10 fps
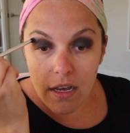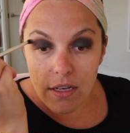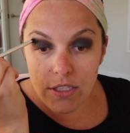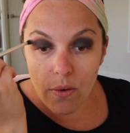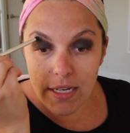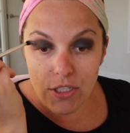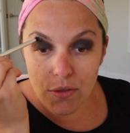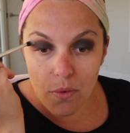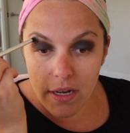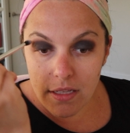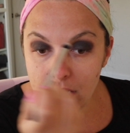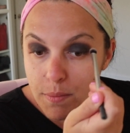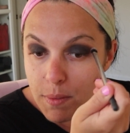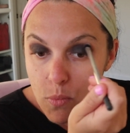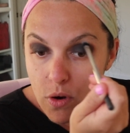So I do want a little
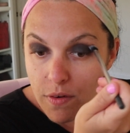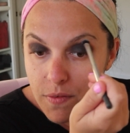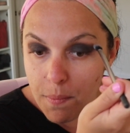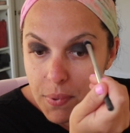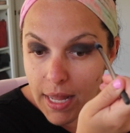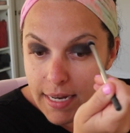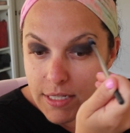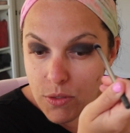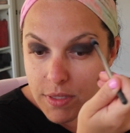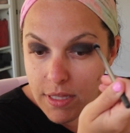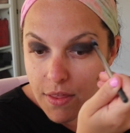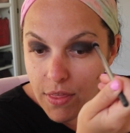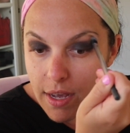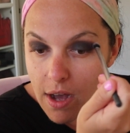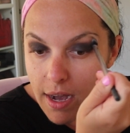bit more of a blend with
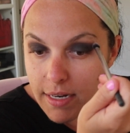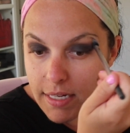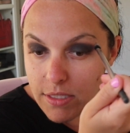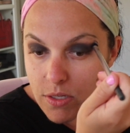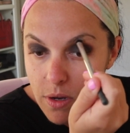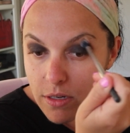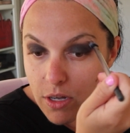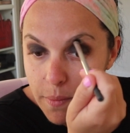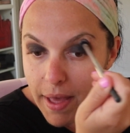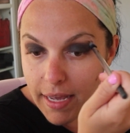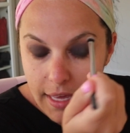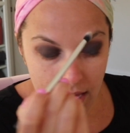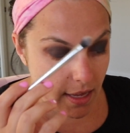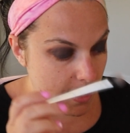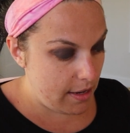nothing on it. So I'll go back
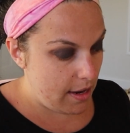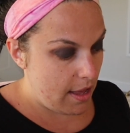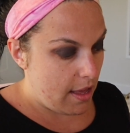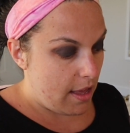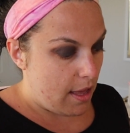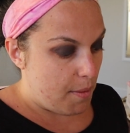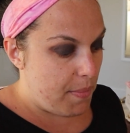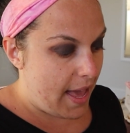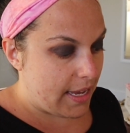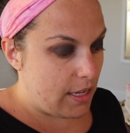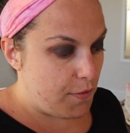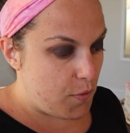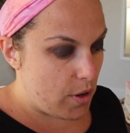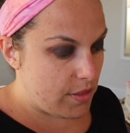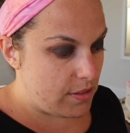in, back and
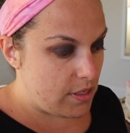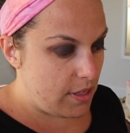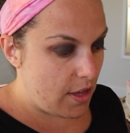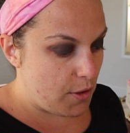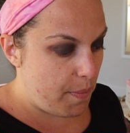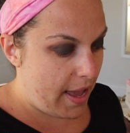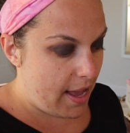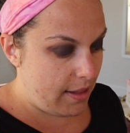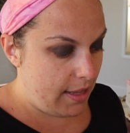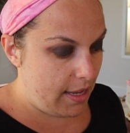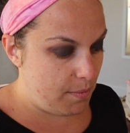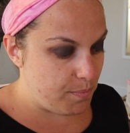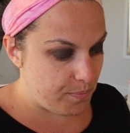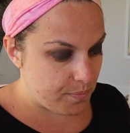forth into the other palette.